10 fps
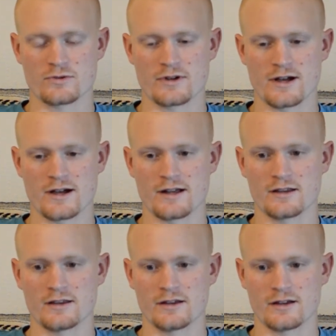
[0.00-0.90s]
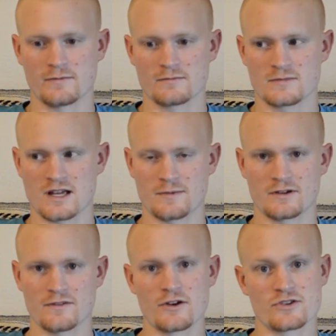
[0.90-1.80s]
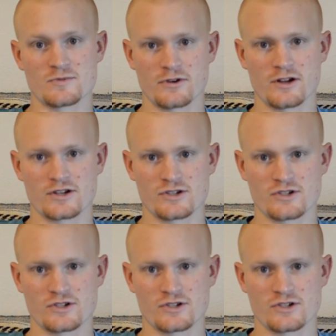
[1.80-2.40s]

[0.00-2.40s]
the topic of energy production,